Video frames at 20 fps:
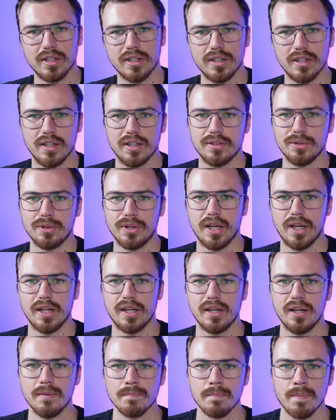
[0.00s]
uh,
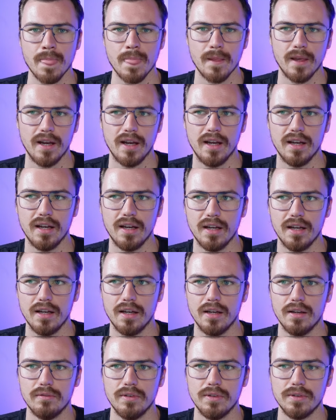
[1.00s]
together
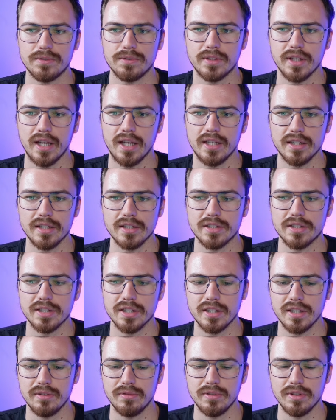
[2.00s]
uh, with the
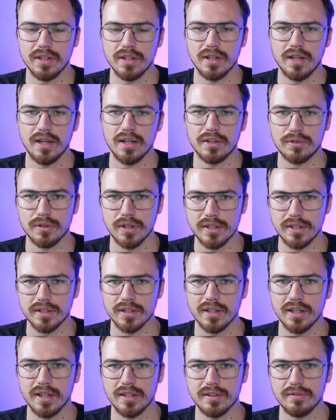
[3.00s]
energy uh, grid
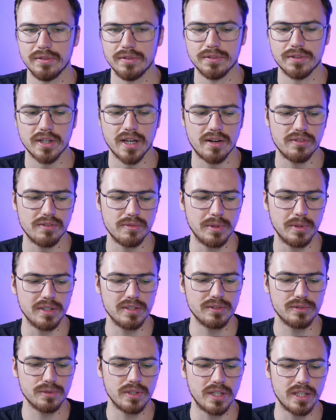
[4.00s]
and with the
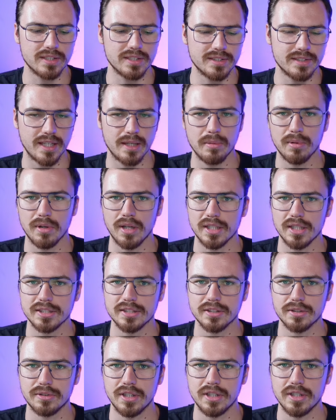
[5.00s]
government to like stabilize
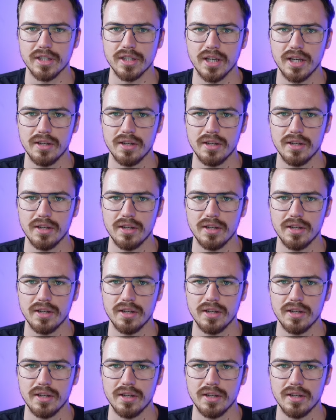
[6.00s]
the grid.